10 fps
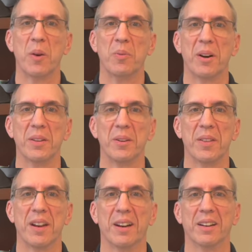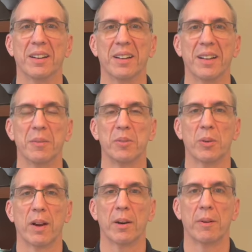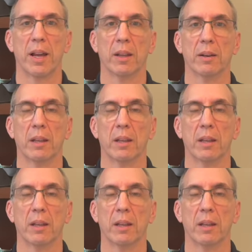while you're there to ride around.